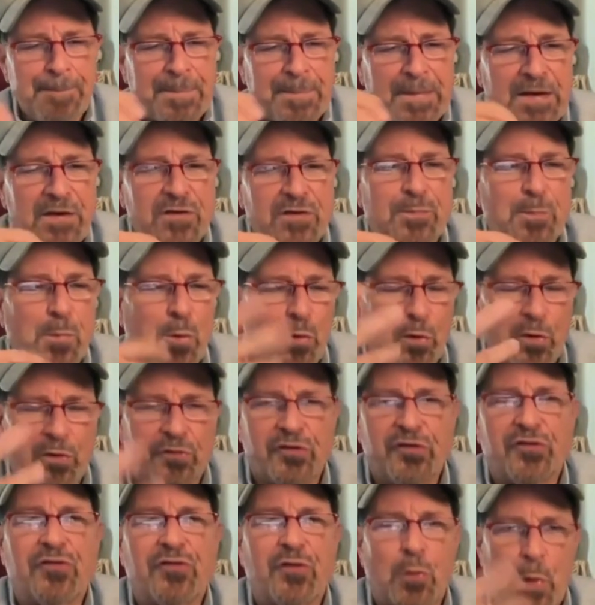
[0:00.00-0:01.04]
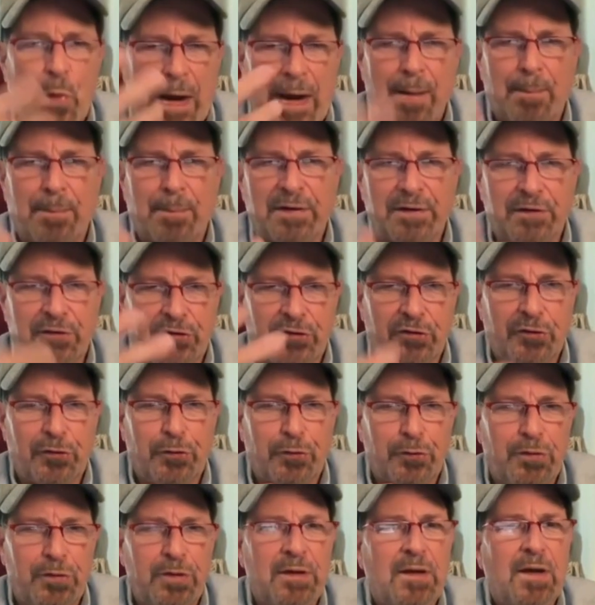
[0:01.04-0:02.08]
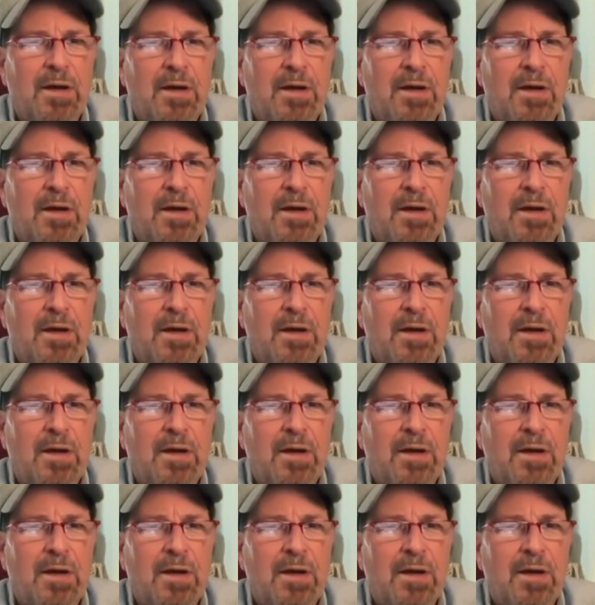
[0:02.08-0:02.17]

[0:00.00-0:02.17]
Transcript: He's more just the rambling dude,